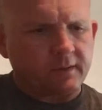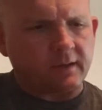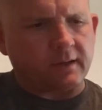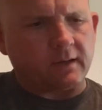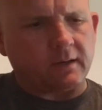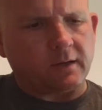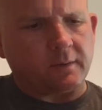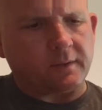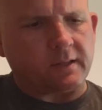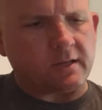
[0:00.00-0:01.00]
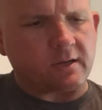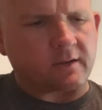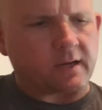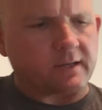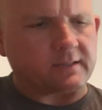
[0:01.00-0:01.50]
and then you
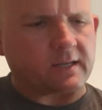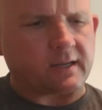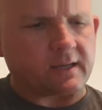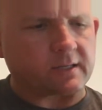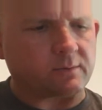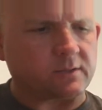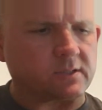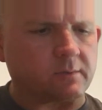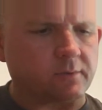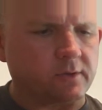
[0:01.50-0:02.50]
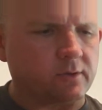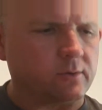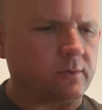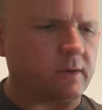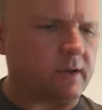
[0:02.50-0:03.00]
got 10x, which is the
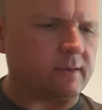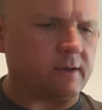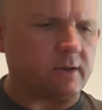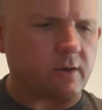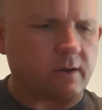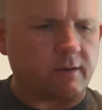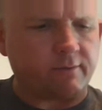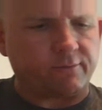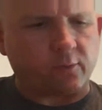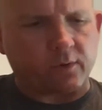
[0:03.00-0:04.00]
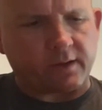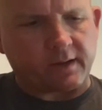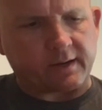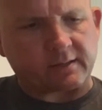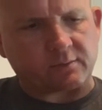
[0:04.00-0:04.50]
blue, and then you have
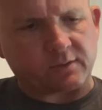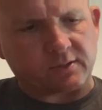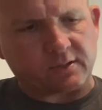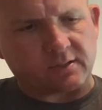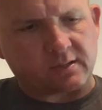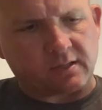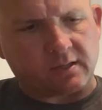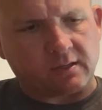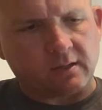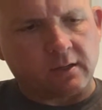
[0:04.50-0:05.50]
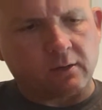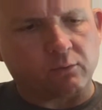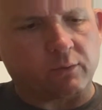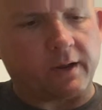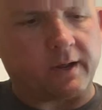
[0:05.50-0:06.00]
40x, which is the
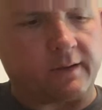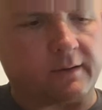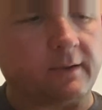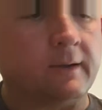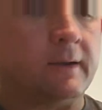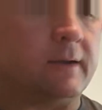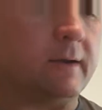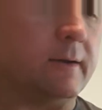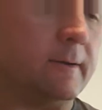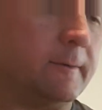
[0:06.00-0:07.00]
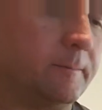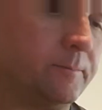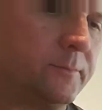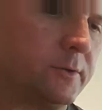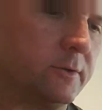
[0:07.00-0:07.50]
red. To
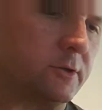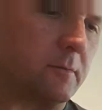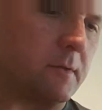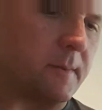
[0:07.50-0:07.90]
determine the